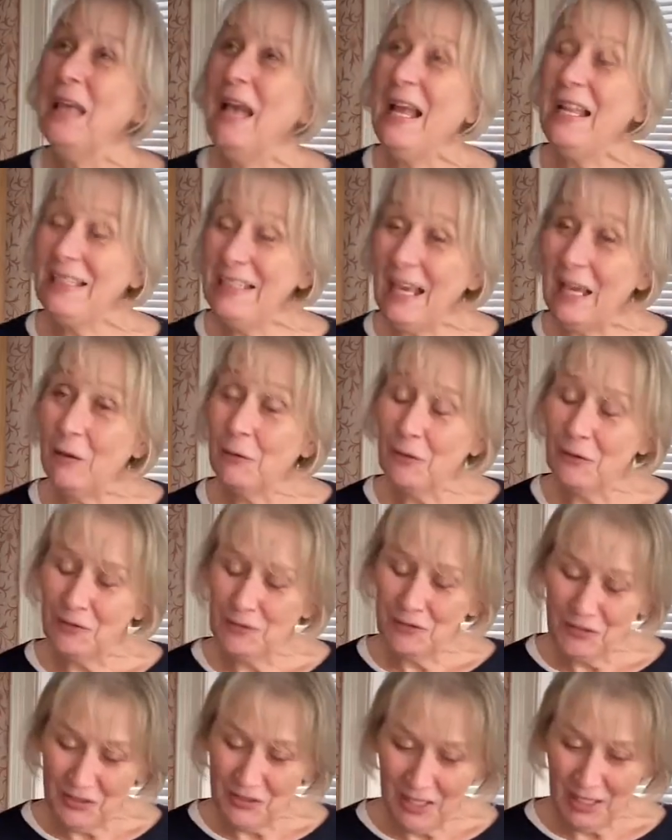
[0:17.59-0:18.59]
Anyhow,
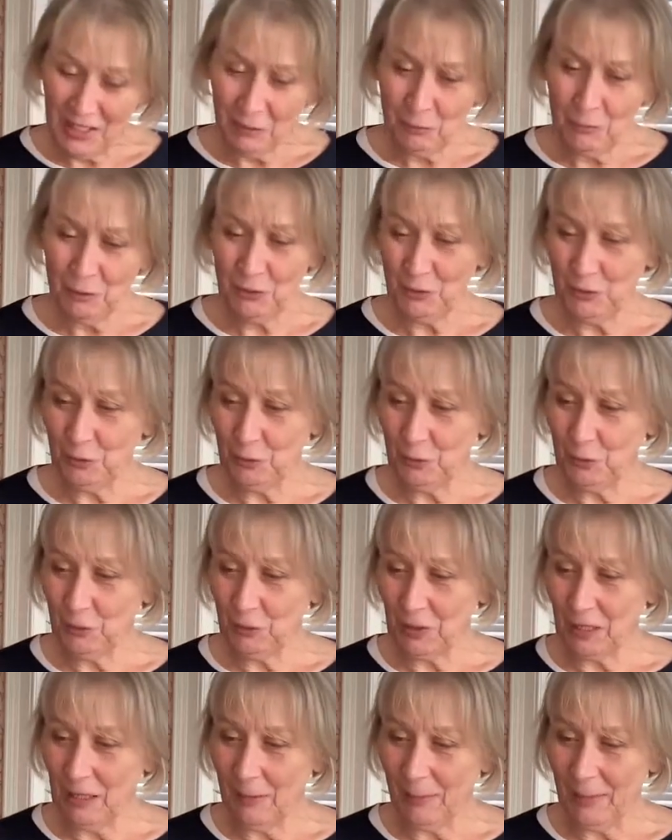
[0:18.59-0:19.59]
today I want to
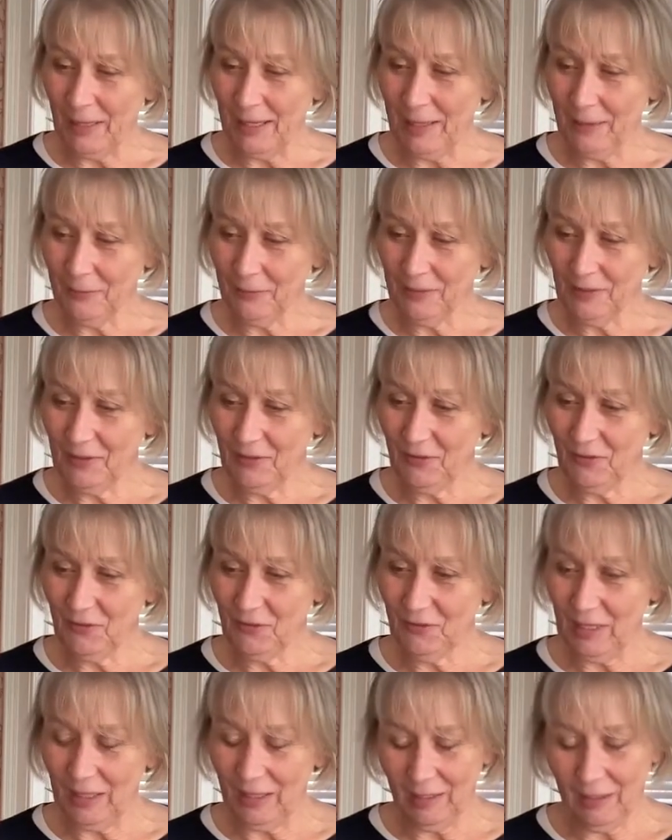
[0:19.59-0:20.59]
talk about this
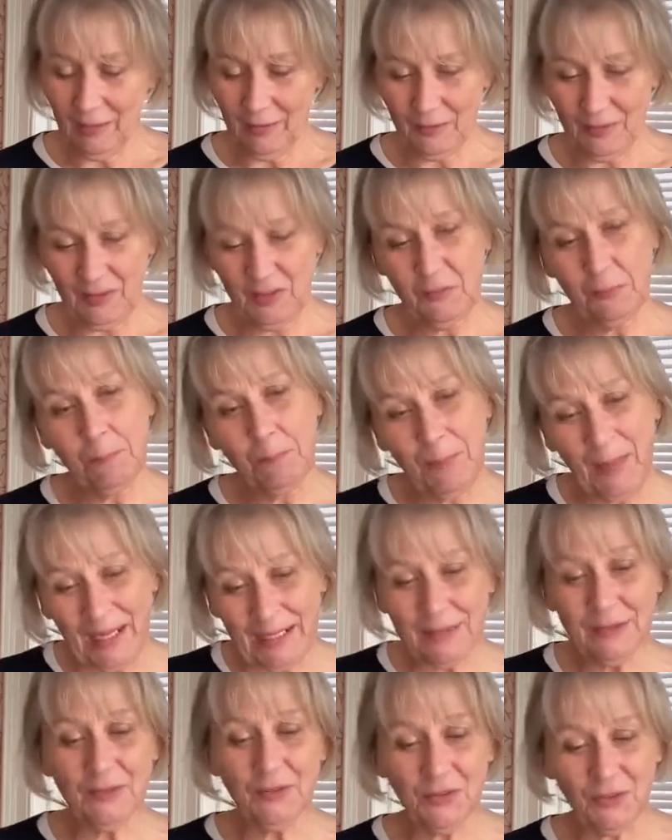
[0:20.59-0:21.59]

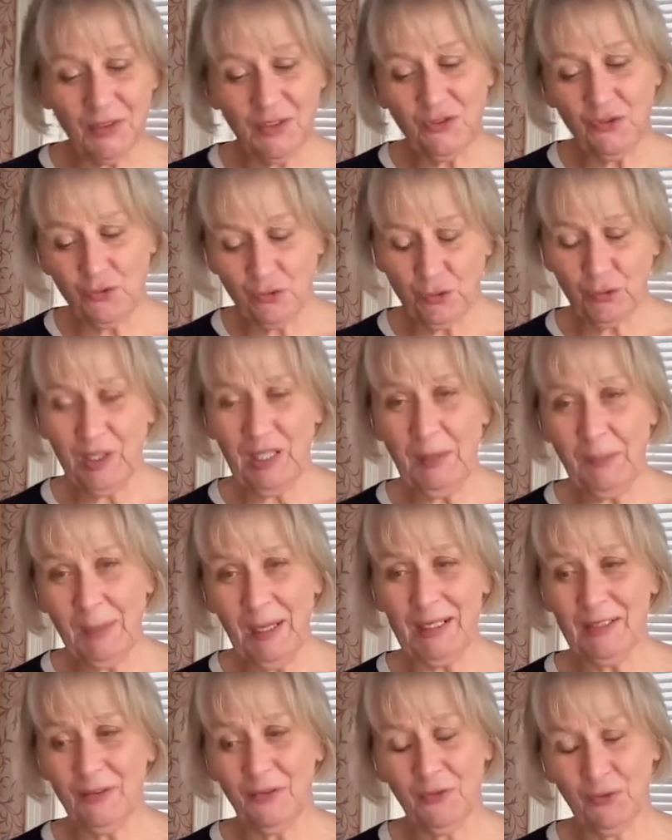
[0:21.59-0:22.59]
balance, this tricky
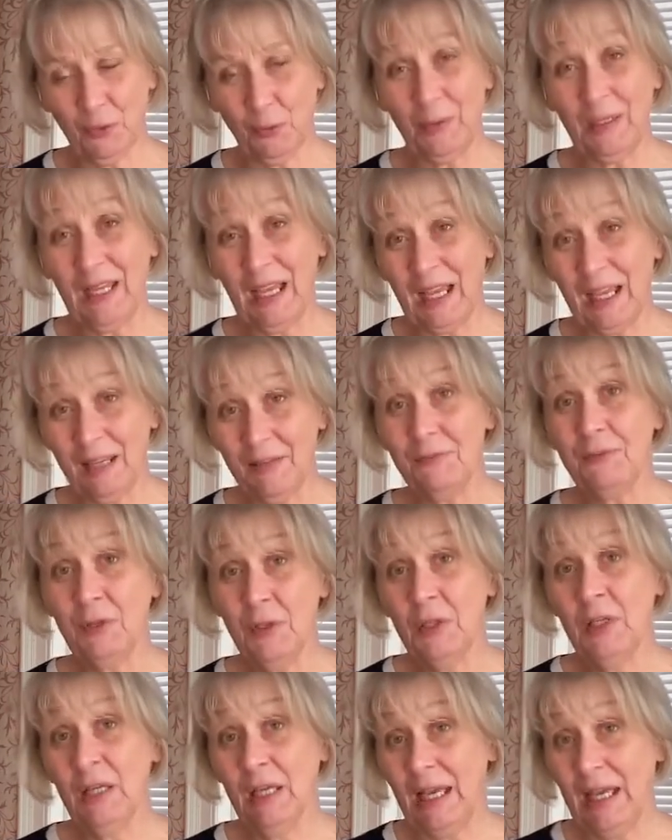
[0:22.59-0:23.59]
balance that we have
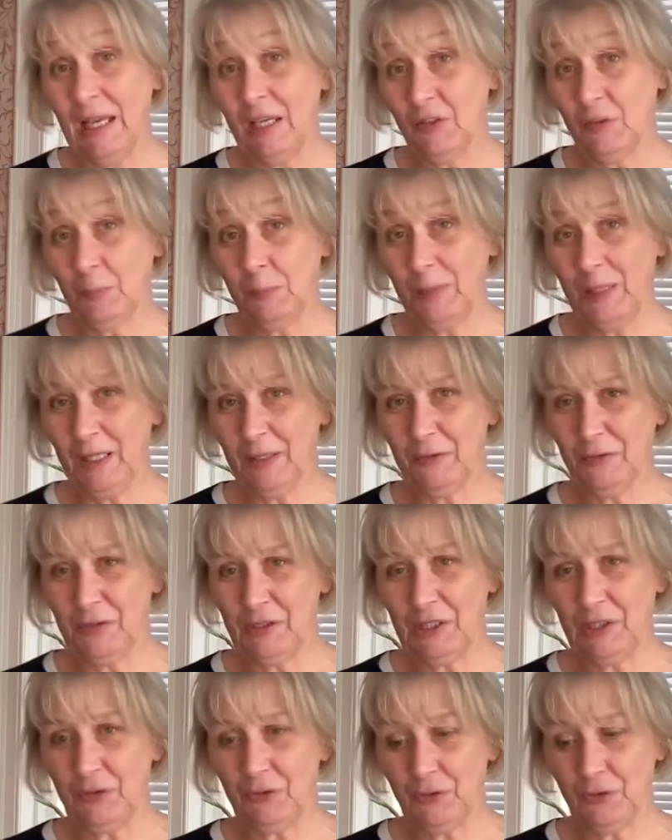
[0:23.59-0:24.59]
as piano
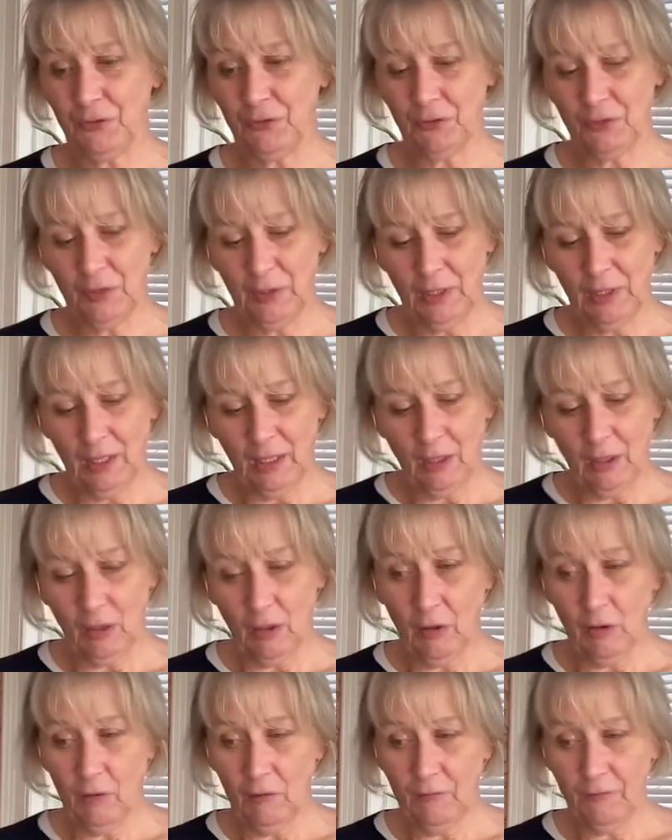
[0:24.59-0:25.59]
teachers
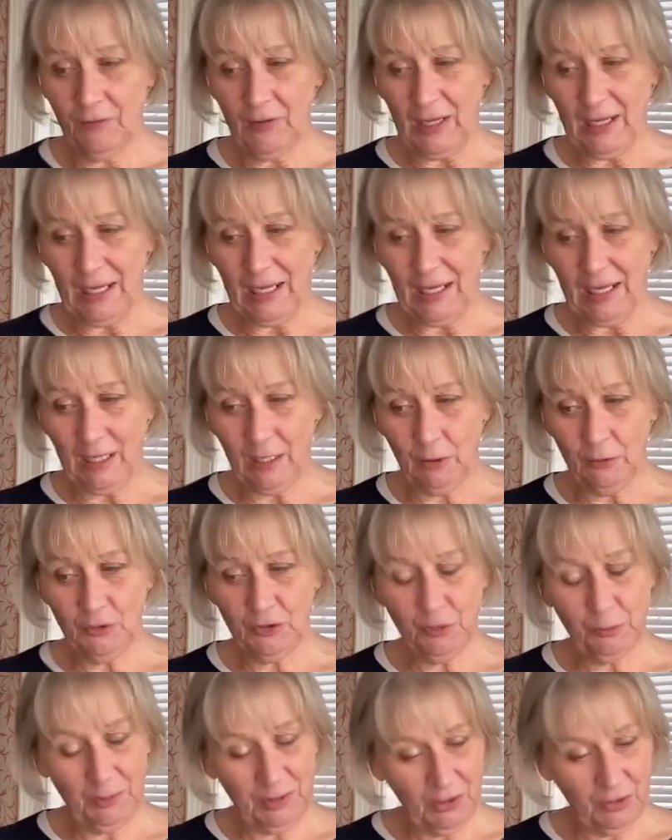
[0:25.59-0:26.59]
of how
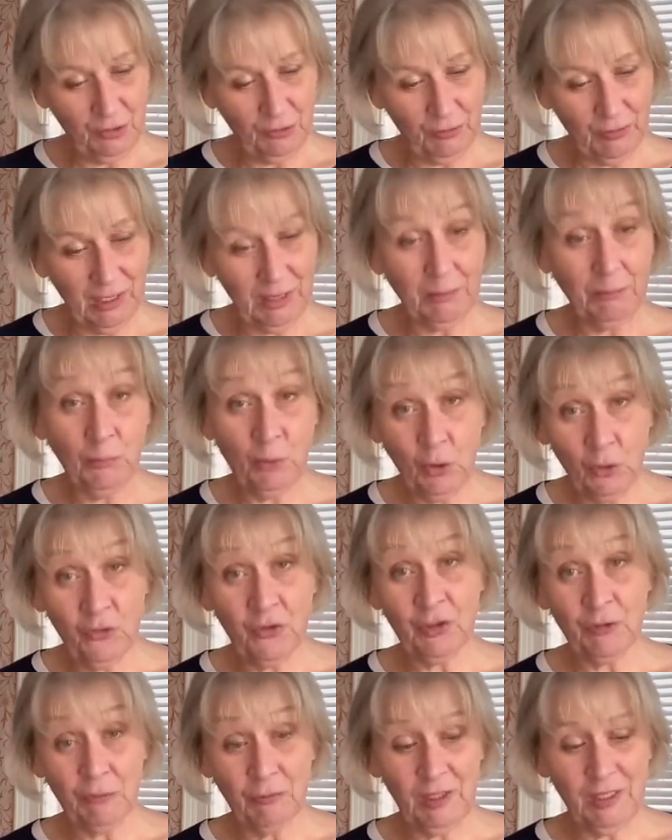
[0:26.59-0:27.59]
to integrate music
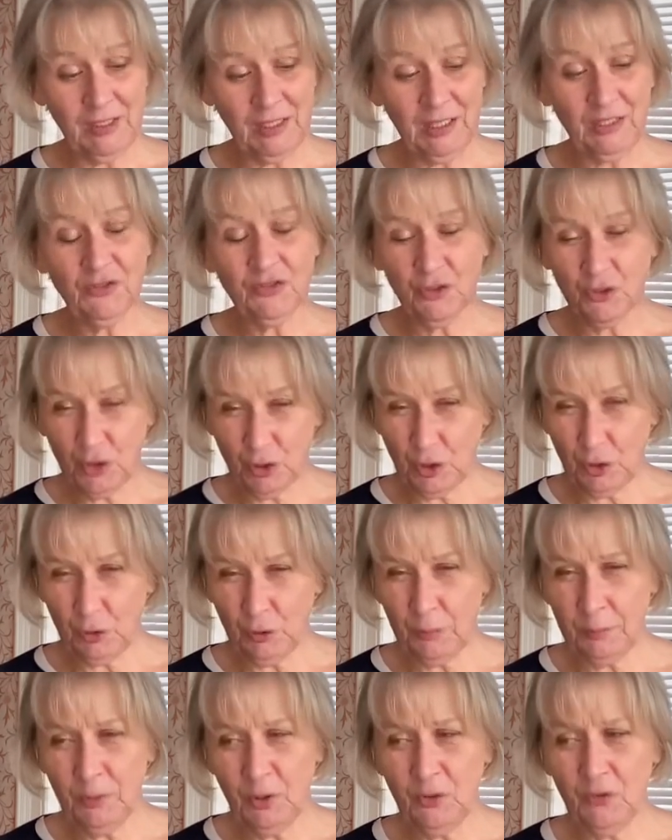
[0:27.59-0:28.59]
reading, secure
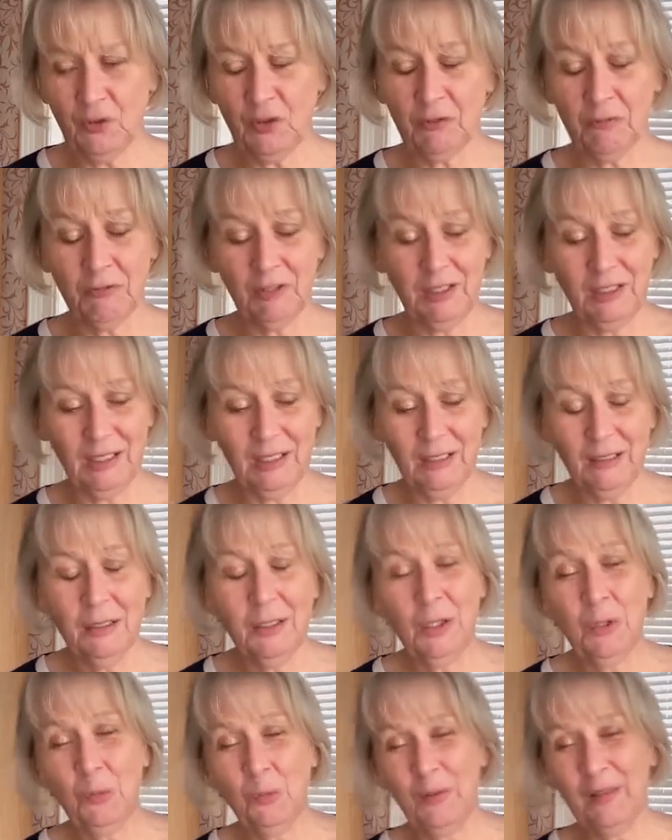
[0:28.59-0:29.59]
music reading,
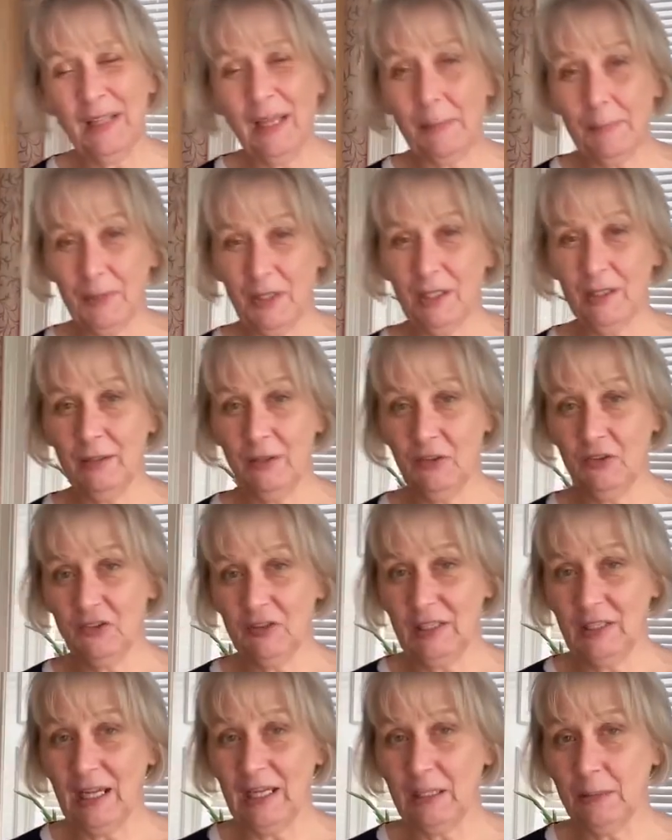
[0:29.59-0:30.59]
with our beginners and
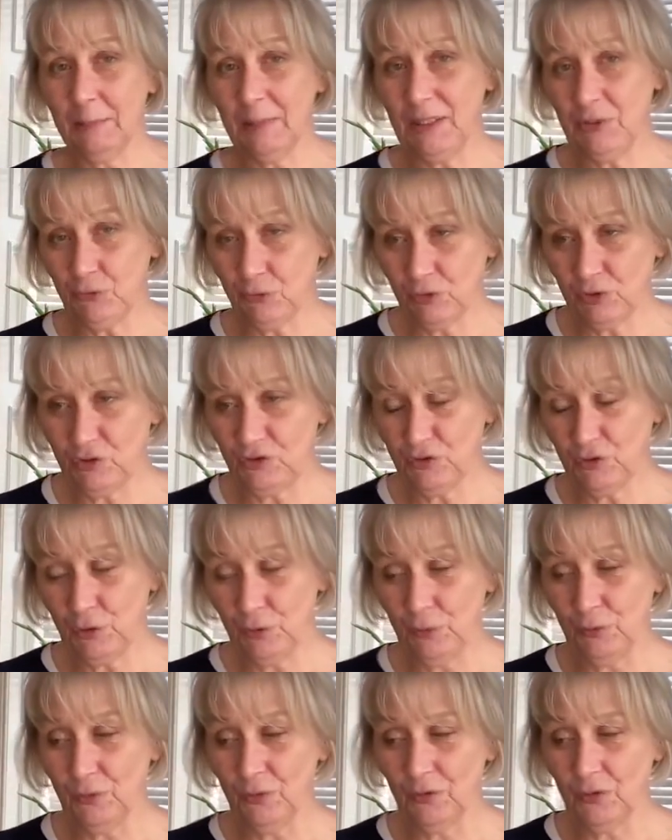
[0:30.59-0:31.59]
elementary
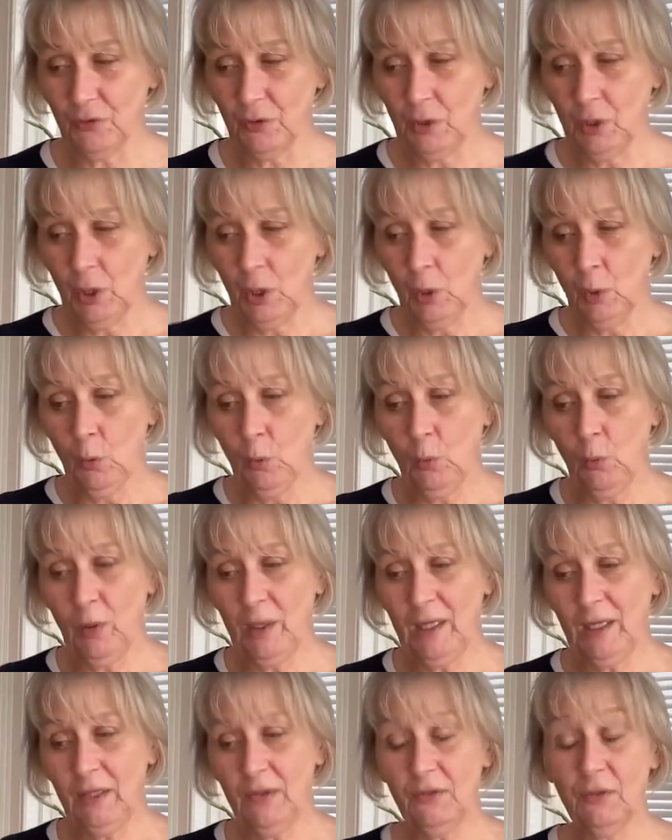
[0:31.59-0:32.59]
students
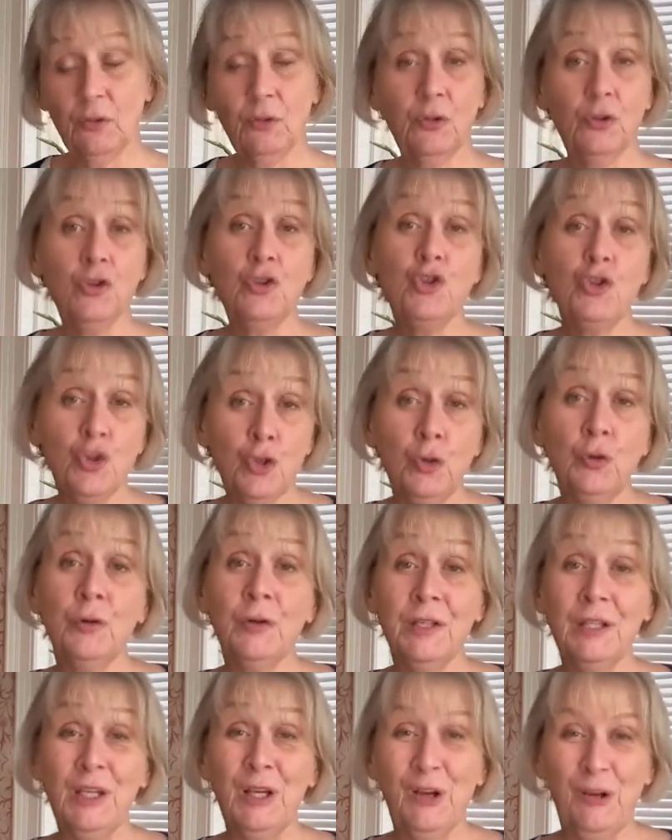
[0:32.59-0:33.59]
with the
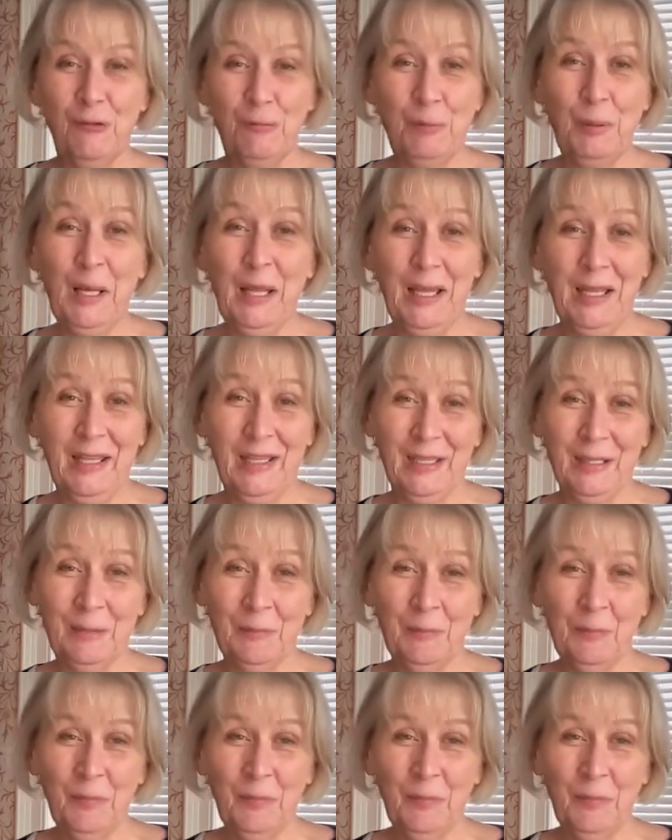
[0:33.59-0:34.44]
joy of playing.